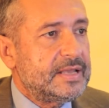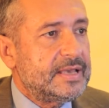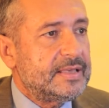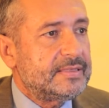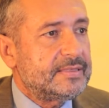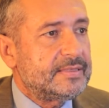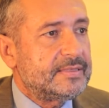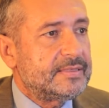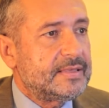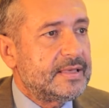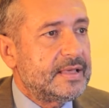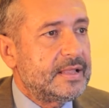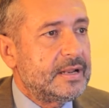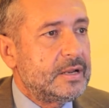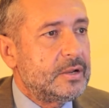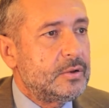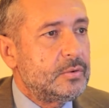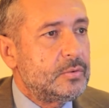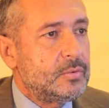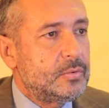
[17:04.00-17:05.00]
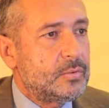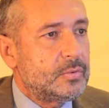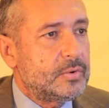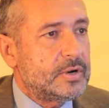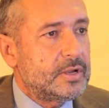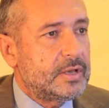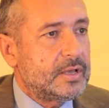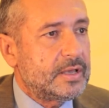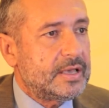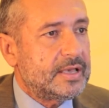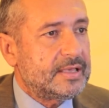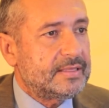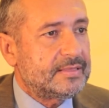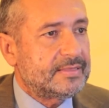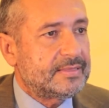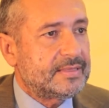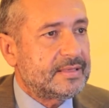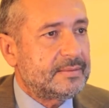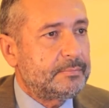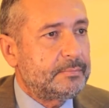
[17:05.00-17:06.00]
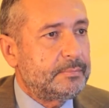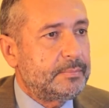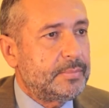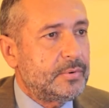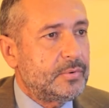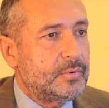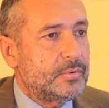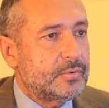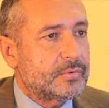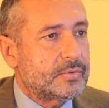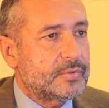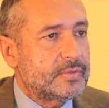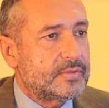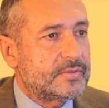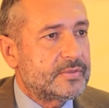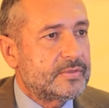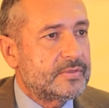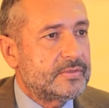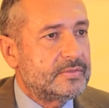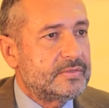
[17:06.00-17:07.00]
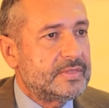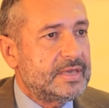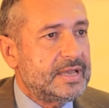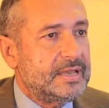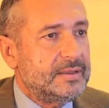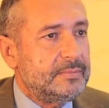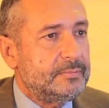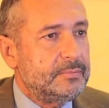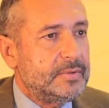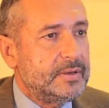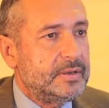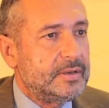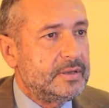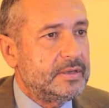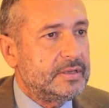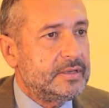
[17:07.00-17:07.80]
less alone and supports them